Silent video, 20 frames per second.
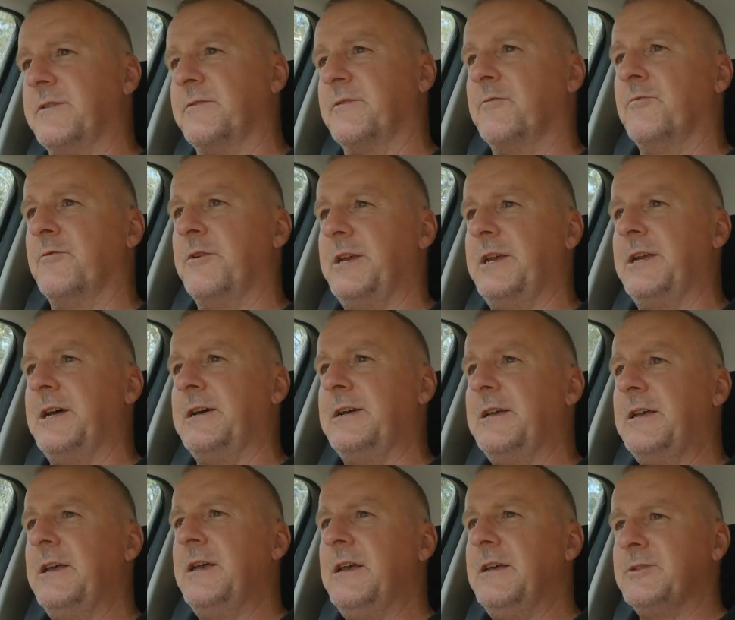at the rear.
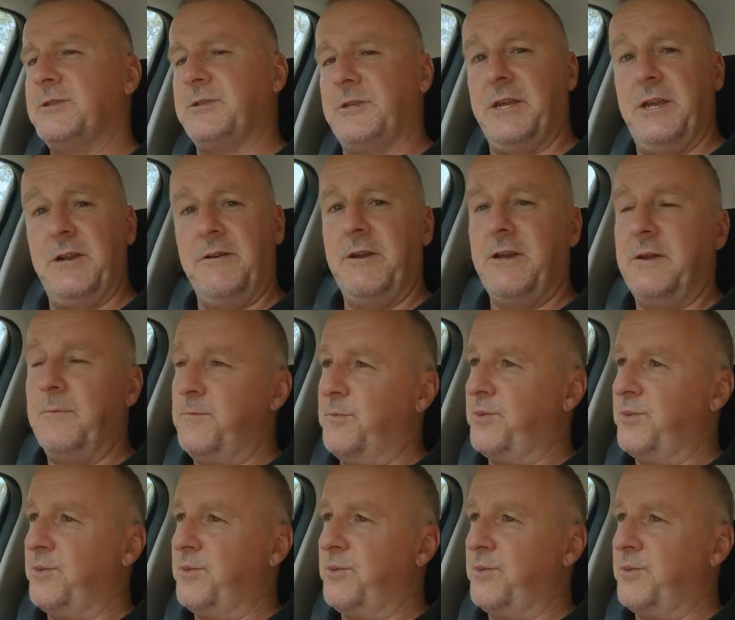Steering,